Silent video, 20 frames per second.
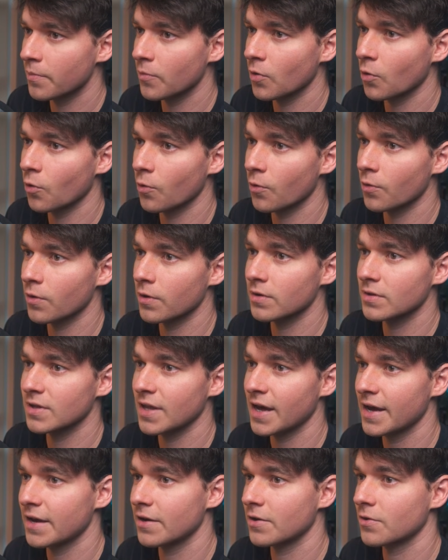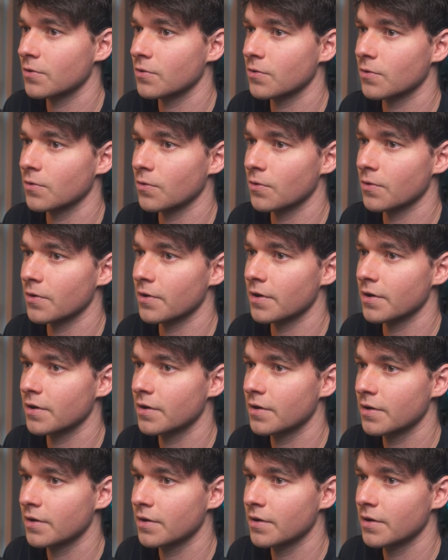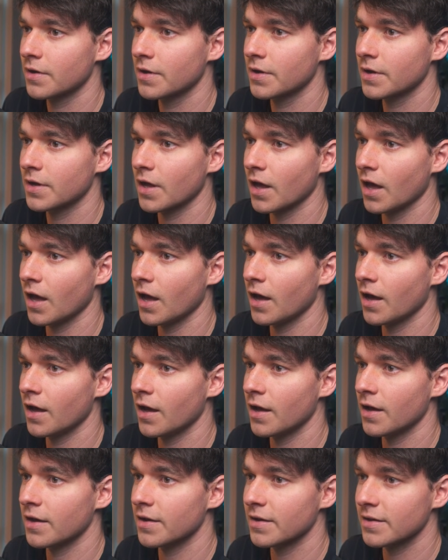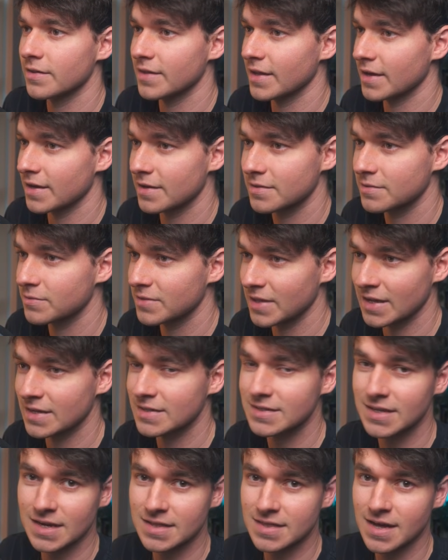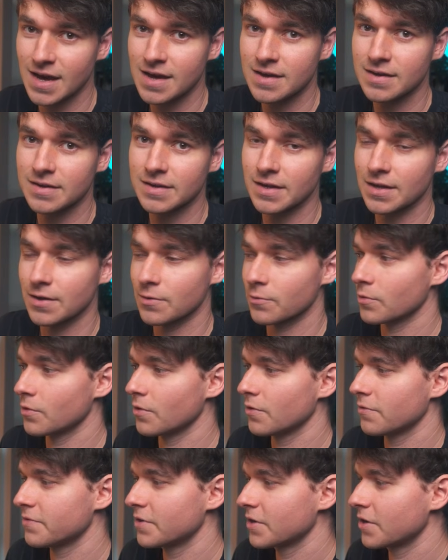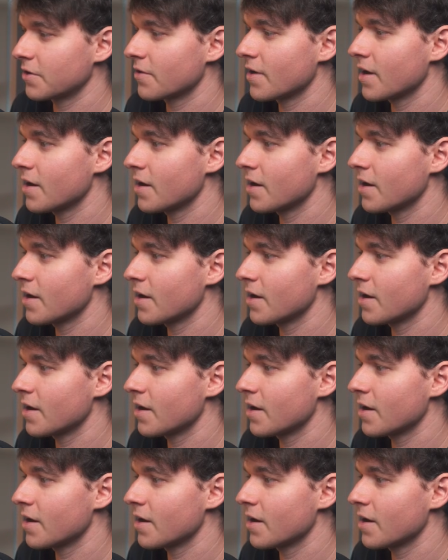or like or uh, like things like that, it will figure out